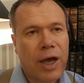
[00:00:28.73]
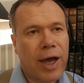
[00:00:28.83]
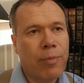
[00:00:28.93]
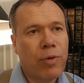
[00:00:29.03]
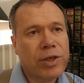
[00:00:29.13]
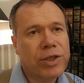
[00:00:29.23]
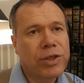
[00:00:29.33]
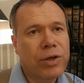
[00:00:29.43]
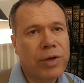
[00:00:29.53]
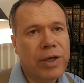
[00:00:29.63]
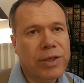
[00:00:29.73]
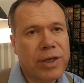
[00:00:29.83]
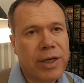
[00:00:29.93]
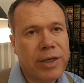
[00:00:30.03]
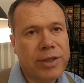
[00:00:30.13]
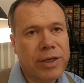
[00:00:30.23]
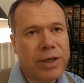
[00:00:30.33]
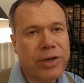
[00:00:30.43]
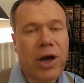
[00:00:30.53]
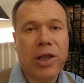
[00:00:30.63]
I'm what's known as
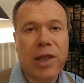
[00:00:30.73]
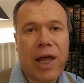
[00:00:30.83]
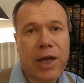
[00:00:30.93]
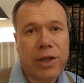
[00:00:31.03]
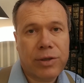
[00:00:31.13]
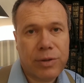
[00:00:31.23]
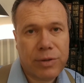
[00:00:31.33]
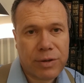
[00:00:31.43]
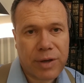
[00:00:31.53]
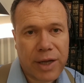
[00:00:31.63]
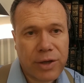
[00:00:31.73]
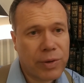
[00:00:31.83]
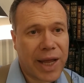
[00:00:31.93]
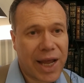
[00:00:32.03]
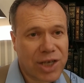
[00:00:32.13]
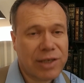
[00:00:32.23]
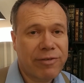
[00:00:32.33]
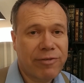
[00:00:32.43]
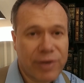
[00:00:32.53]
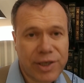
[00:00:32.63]
an online tutor. I don't
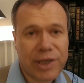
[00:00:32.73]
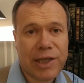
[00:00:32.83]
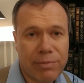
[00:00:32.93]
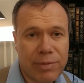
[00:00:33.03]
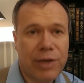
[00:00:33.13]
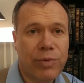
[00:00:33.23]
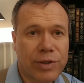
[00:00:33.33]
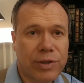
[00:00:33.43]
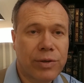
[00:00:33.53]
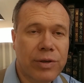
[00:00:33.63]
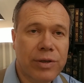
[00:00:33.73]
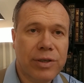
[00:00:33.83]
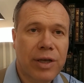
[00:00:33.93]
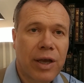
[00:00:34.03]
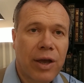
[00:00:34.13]
actually physically meet with students.